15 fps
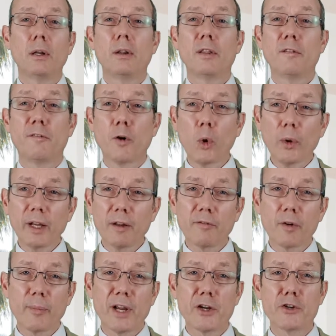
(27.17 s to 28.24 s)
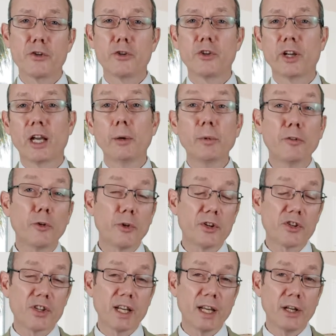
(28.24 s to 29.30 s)
the following information to help you through the
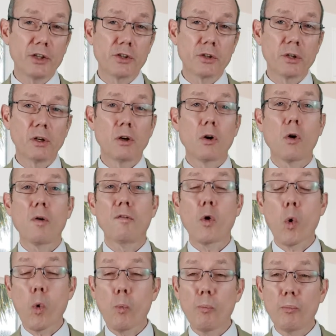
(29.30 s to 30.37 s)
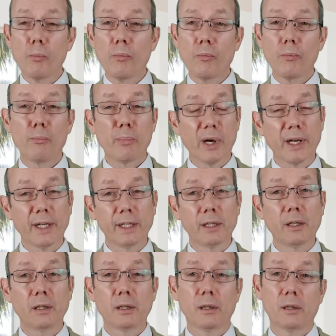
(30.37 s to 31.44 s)
stage of home buying
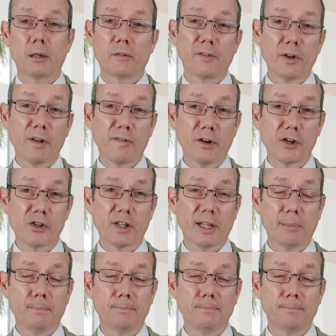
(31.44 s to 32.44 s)
for the first time.